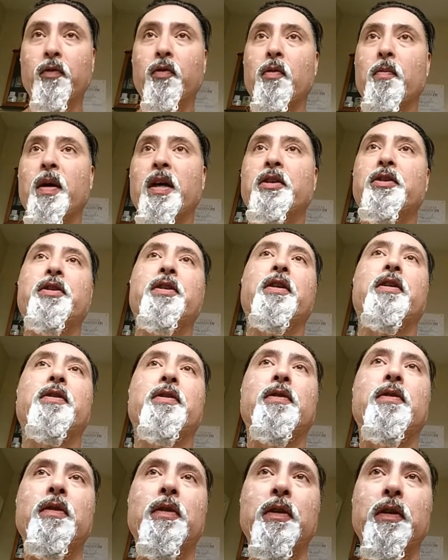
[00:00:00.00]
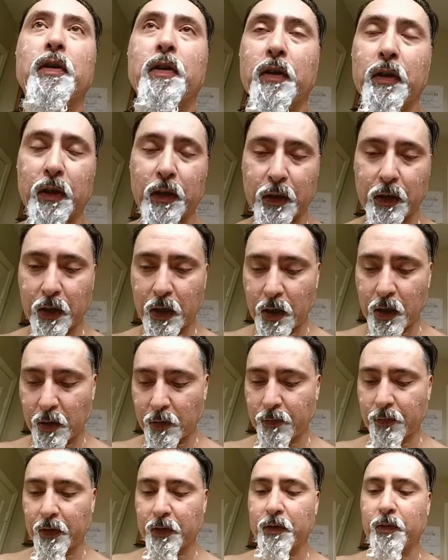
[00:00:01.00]
For my schnauzer, it kind
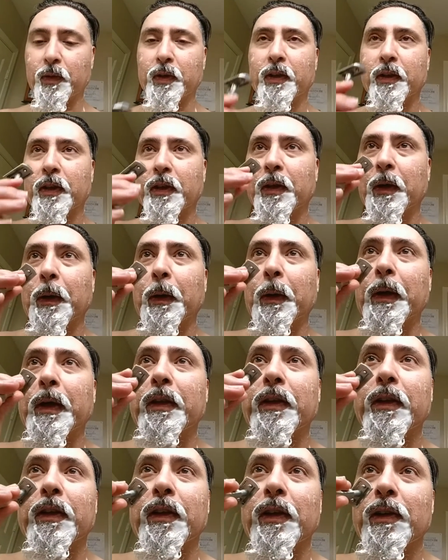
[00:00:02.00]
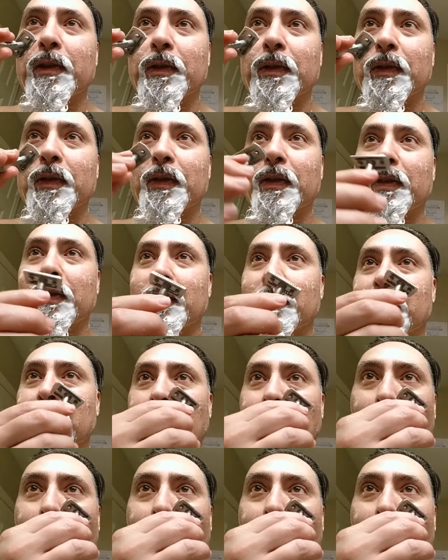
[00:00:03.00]
of fits well underneath the nose too.